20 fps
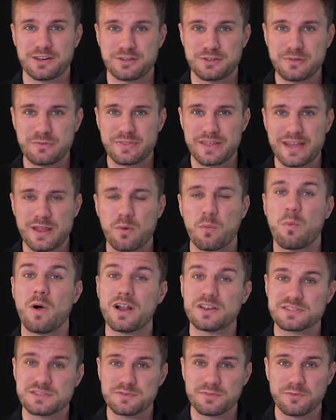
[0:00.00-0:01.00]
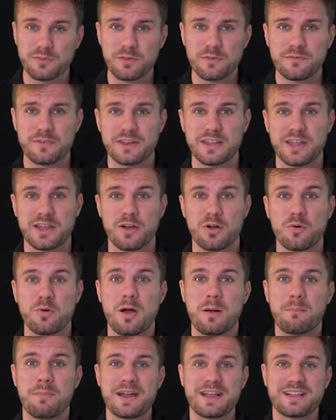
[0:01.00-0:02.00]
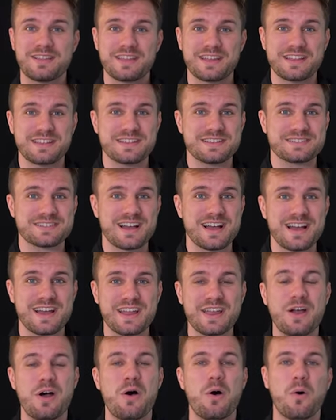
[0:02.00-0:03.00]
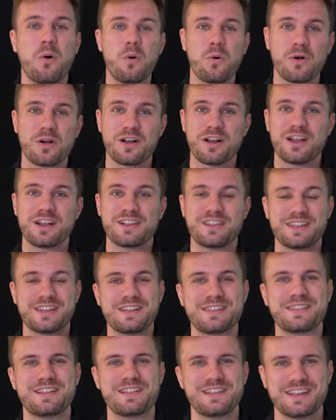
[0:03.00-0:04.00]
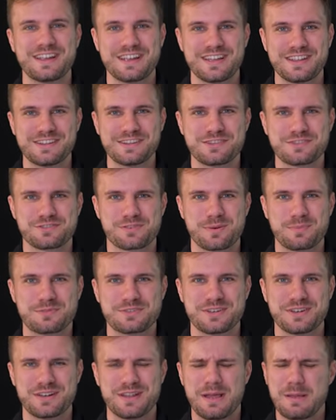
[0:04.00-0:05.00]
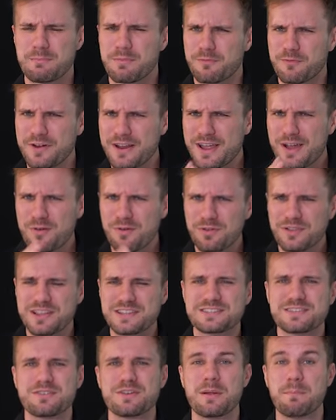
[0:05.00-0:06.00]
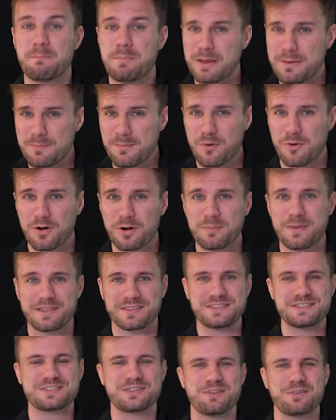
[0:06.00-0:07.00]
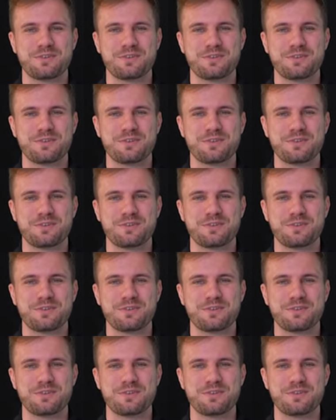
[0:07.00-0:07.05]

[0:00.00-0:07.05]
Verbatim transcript: to do that, watch the full video by clicking this eye or clicking the link in the description. But for now, let's learn a bit more about these